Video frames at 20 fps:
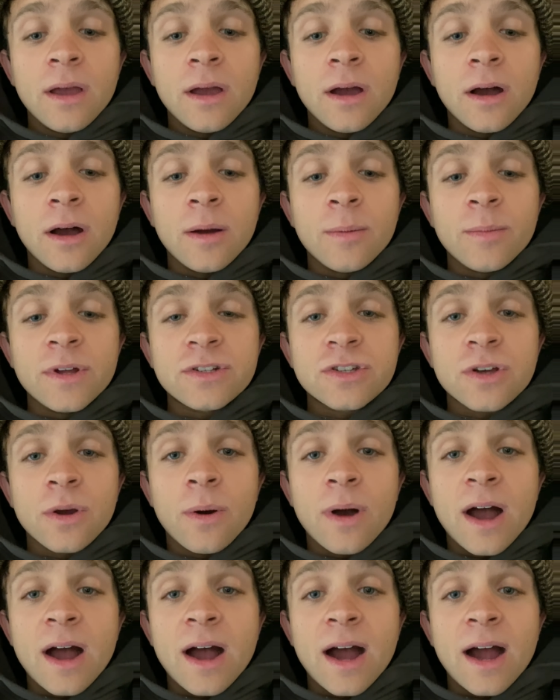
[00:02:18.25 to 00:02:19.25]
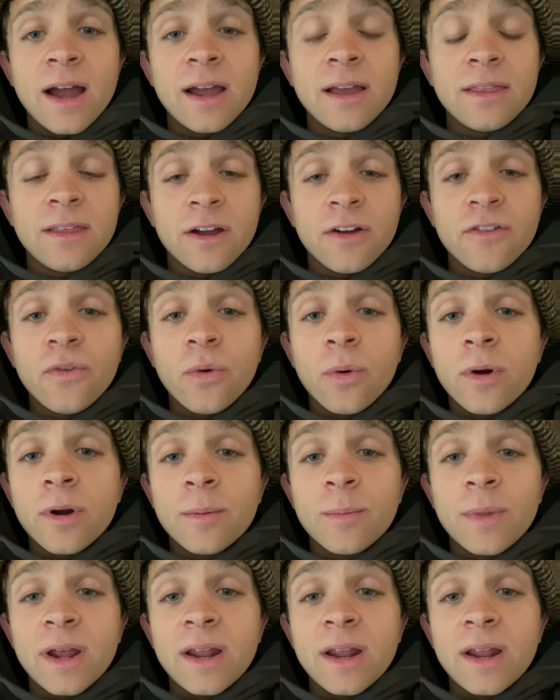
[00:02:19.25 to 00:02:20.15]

And so I, therefore, am